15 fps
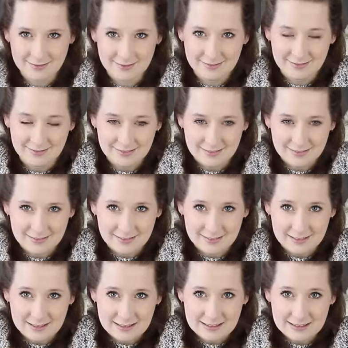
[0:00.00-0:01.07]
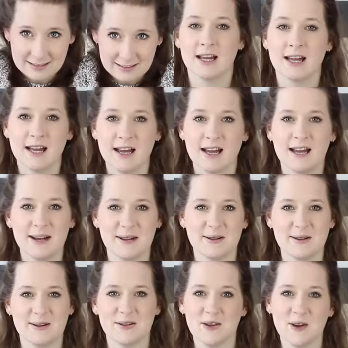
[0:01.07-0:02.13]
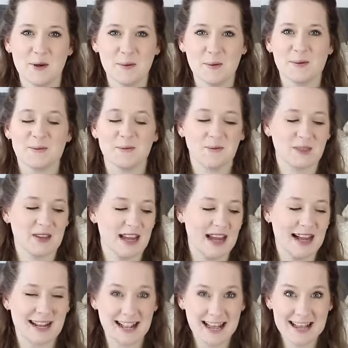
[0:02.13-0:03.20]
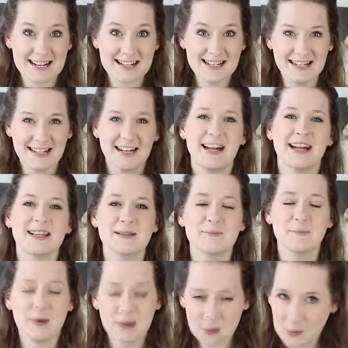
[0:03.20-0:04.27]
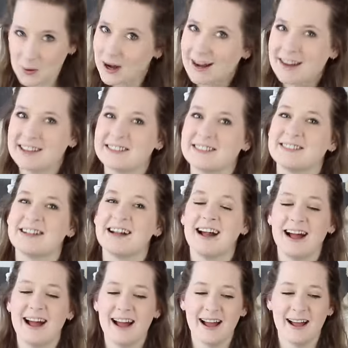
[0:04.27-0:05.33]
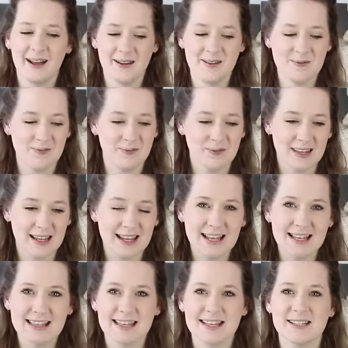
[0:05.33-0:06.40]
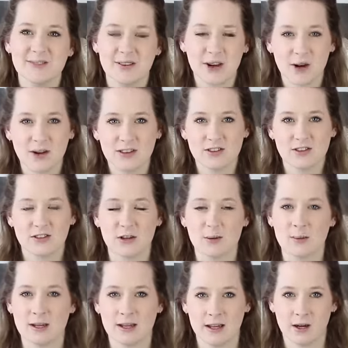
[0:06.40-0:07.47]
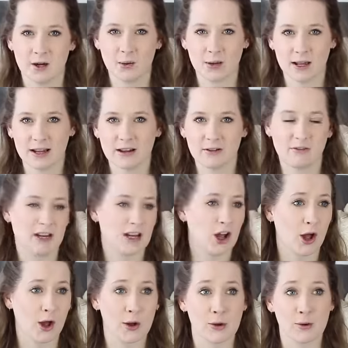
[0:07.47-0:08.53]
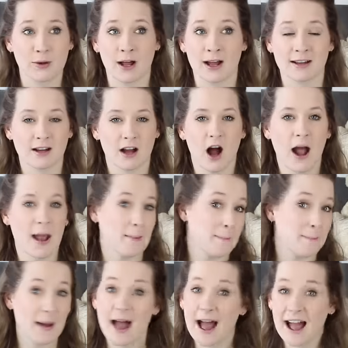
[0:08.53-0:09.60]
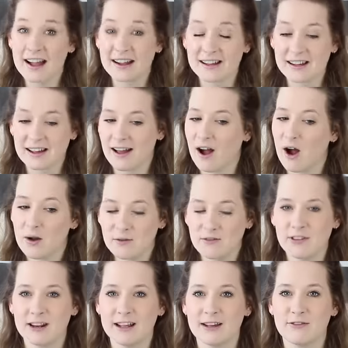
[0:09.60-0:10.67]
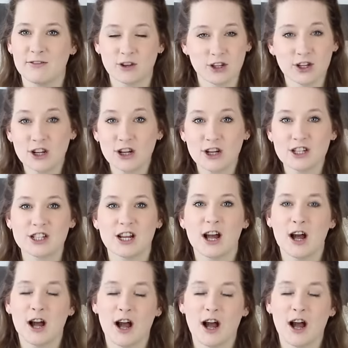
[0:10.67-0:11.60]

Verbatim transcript: Hello YouTube! Again! It's been a while. Um, this video is just going to be a quick video like I am back, hopefully for good.